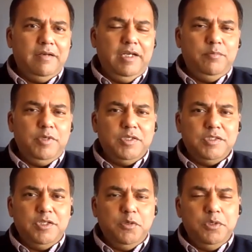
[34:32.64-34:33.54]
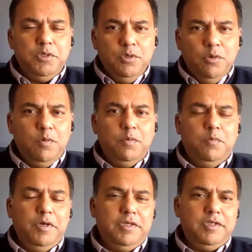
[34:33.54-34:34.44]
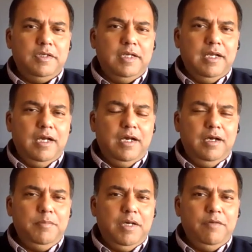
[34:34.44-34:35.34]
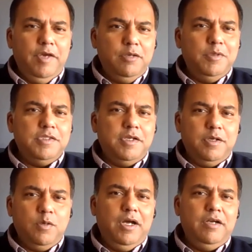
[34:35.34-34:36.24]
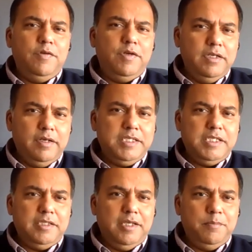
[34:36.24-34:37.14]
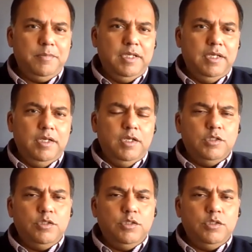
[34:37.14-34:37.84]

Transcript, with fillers: right because they don't know what um, variables are required for underwriting them hmm.